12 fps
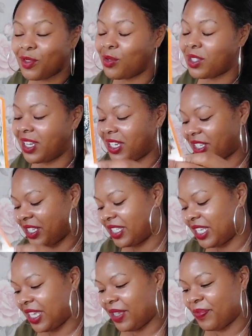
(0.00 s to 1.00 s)
What did I just
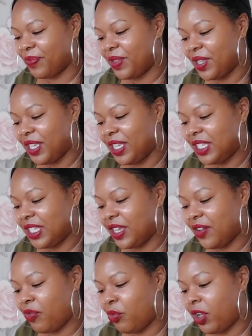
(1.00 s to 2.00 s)
say?
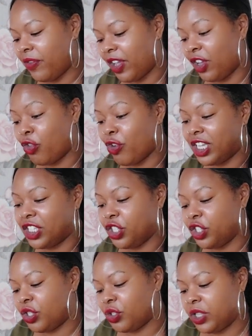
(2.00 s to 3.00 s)
Self-worth and
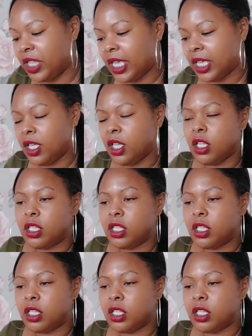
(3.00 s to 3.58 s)
gratitude there.